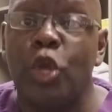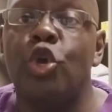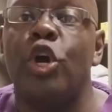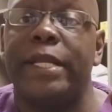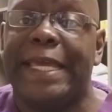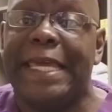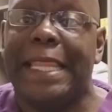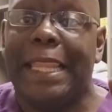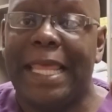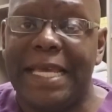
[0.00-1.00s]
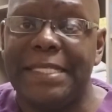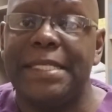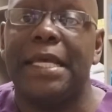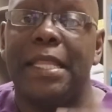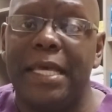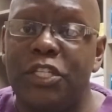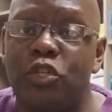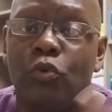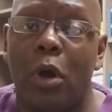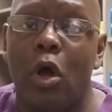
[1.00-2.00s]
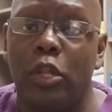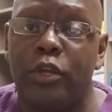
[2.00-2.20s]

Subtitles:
You're going to get less cholesterol